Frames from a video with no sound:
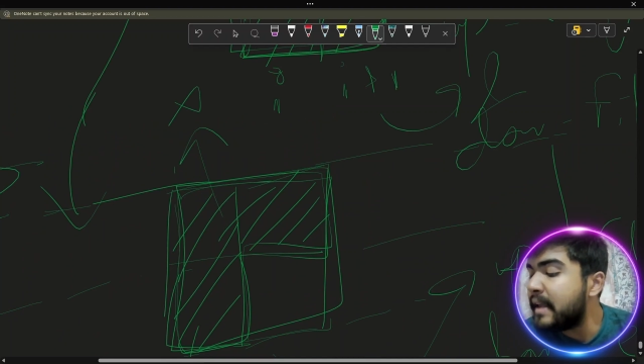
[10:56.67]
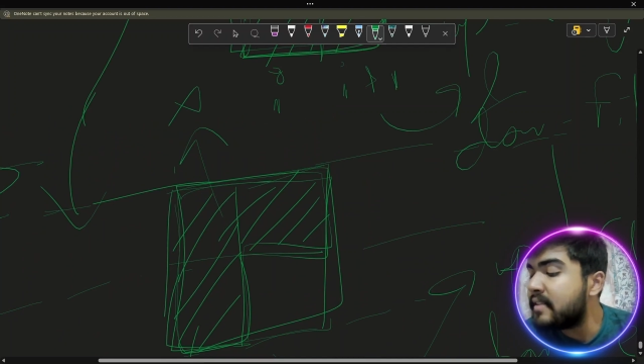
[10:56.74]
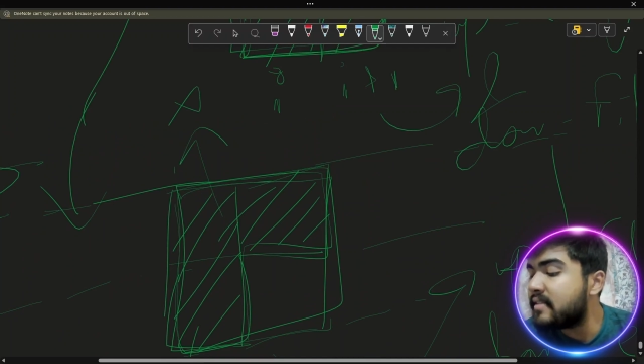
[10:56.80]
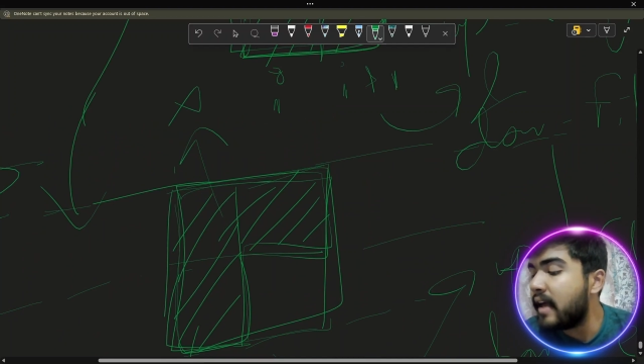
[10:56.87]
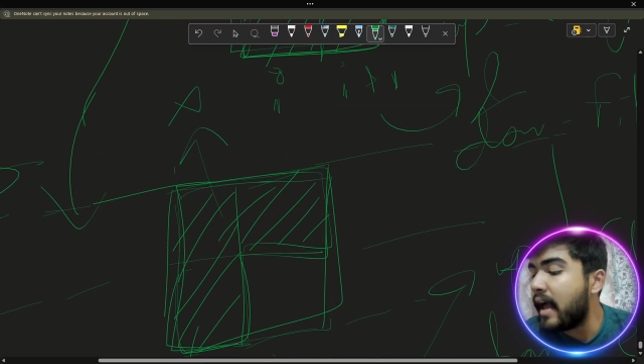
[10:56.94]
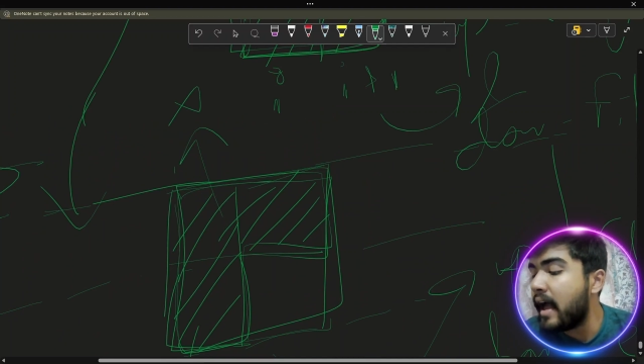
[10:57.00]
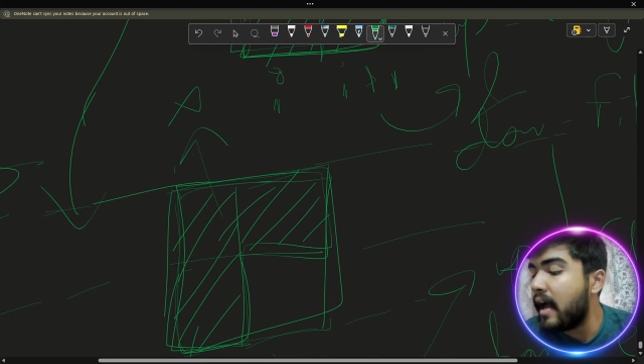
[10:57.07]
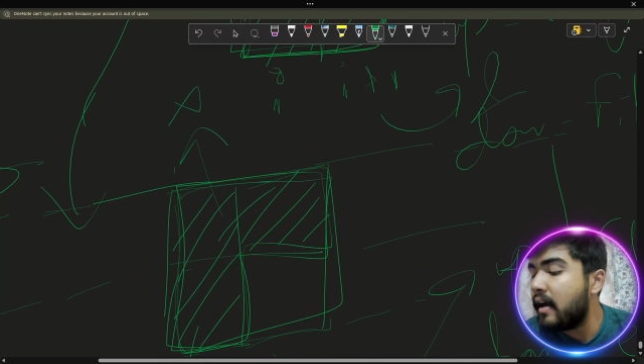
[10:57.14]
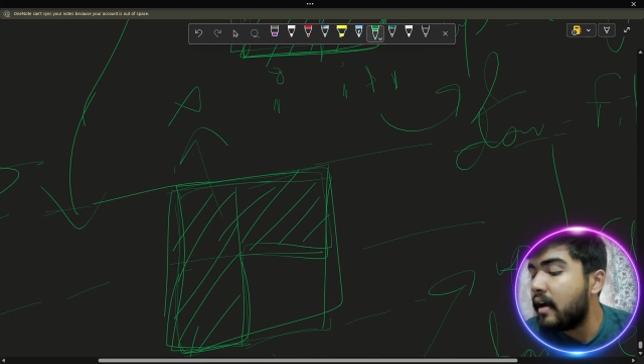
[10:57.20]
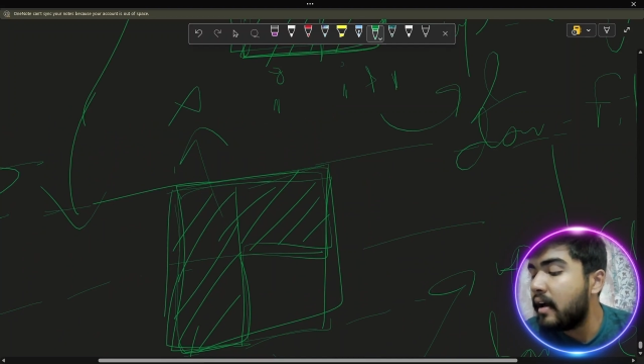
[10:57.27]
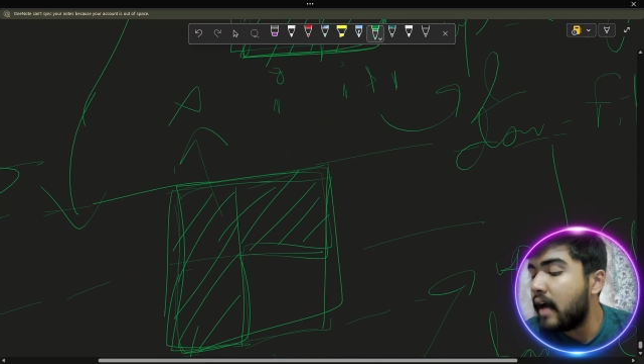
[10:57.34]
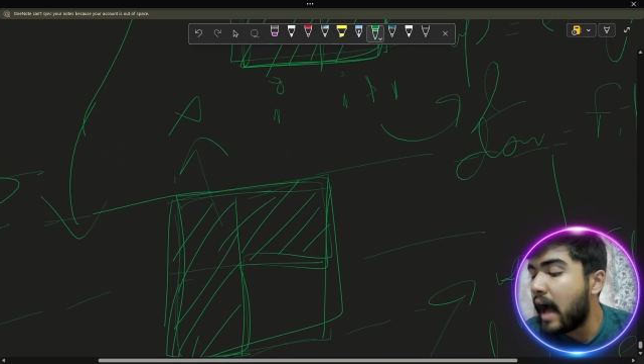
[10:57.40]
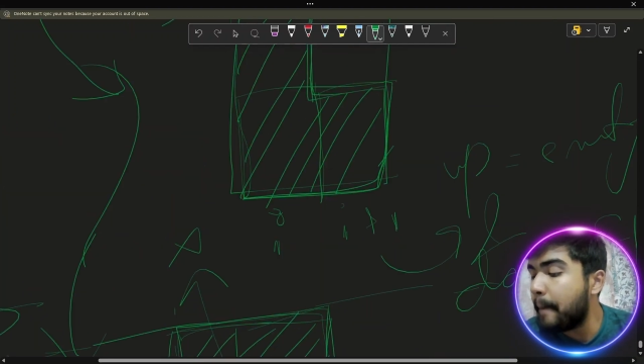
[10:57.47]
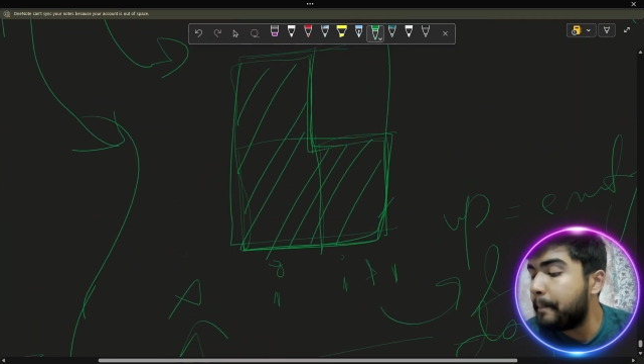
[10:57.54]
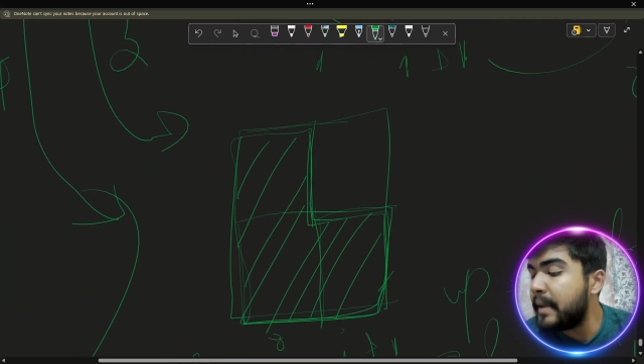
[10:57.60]
is
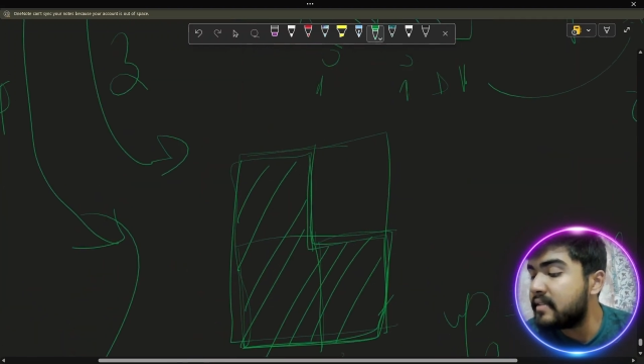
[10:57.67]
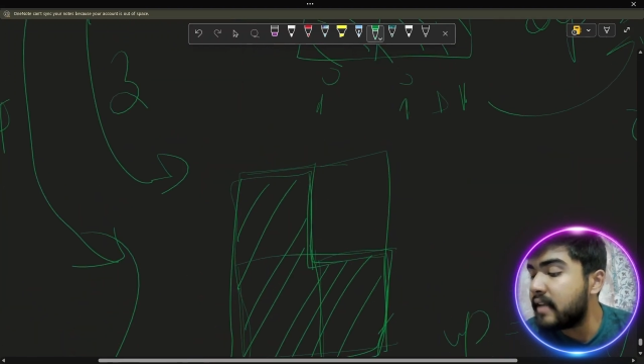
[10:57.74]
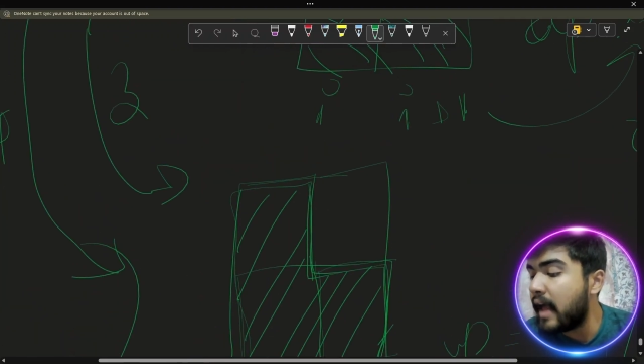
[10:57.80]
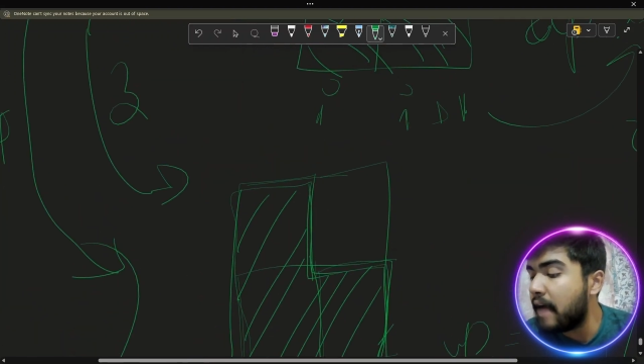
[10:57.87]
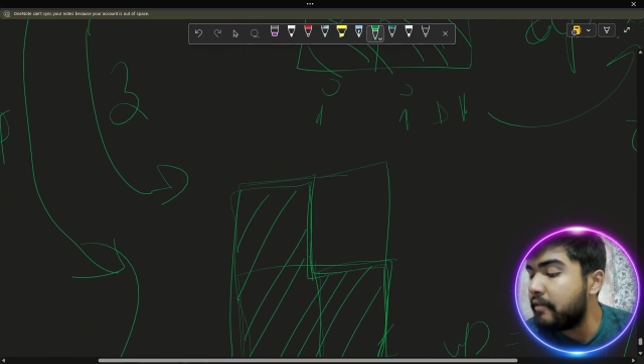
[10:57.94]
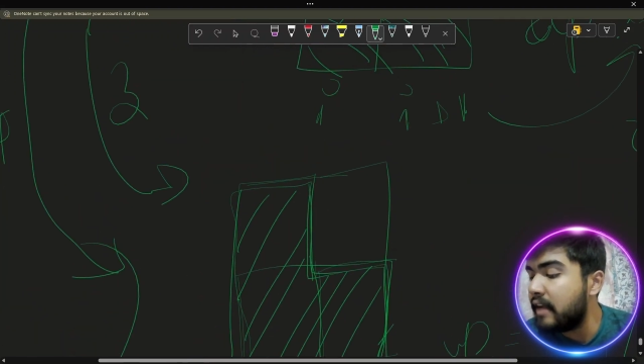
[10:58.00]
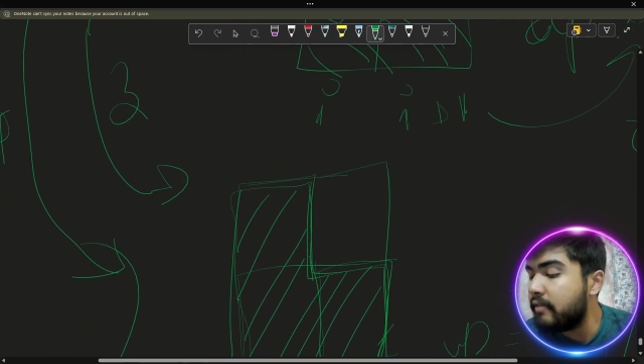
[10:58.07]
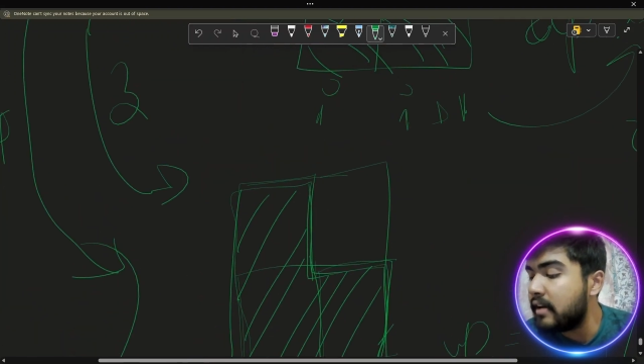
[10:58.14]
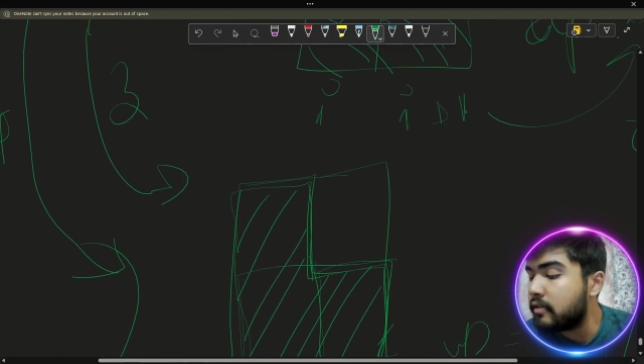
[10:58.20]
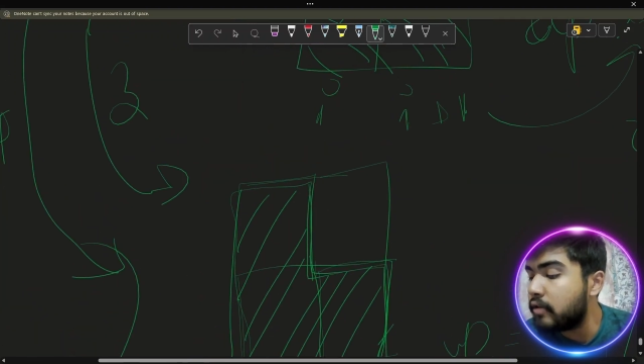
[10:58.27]
available.